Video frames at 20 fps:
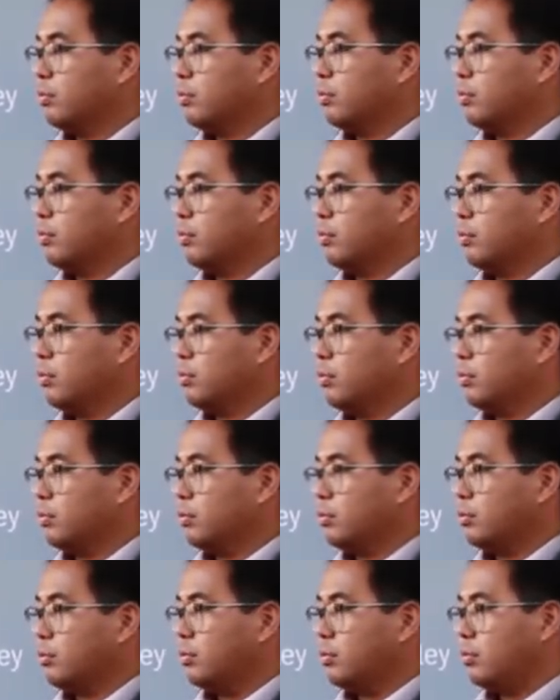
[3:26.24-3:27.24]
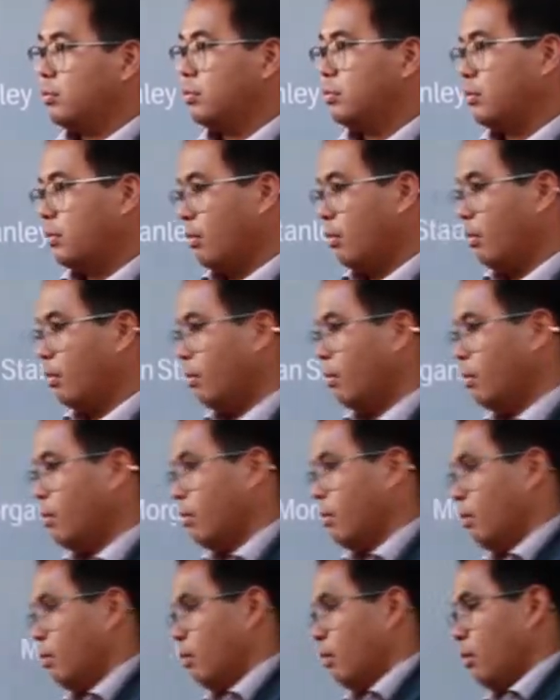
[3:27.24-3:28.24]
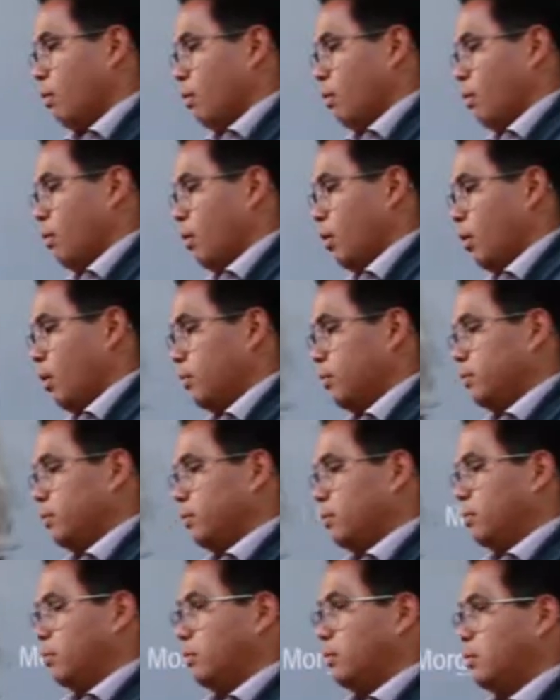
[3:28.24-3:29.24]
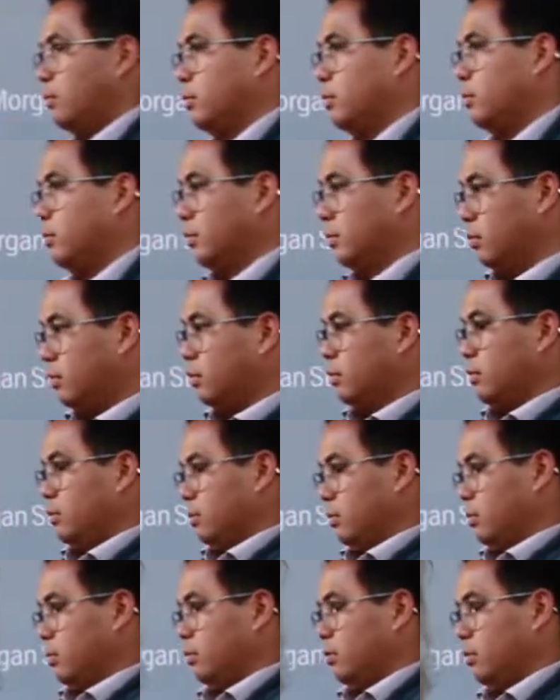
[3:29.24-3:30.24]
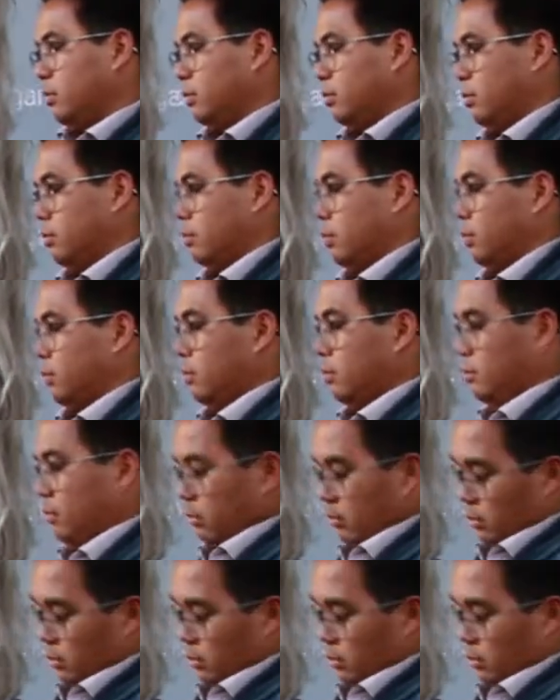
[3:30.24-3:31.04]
[no speech]